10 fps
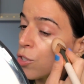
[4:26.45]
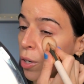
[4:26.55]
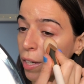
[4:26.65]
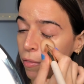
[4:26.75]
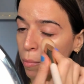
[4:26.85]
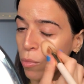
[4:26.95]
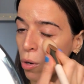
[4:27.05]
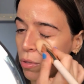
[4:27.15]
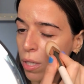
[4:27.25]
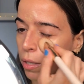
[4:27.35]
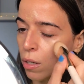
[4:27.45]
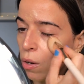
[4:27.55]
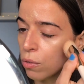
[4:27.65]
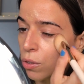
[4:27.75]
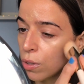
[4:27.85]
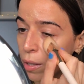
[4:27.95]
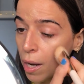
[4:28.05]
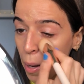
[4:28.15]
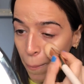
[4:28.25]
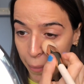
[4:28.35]
or even bronzer and contour,
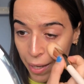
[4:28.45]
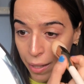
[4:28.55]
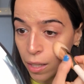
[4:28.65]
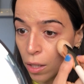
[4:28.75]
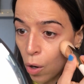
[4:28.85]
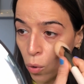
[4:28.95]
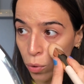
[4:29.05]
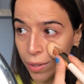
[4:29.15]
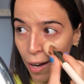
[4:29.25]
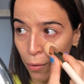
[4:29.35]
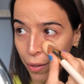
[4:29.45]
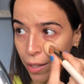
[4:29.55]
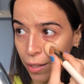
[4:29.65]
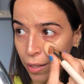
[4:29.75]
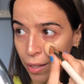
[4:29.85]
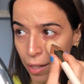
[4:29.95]
but I go down here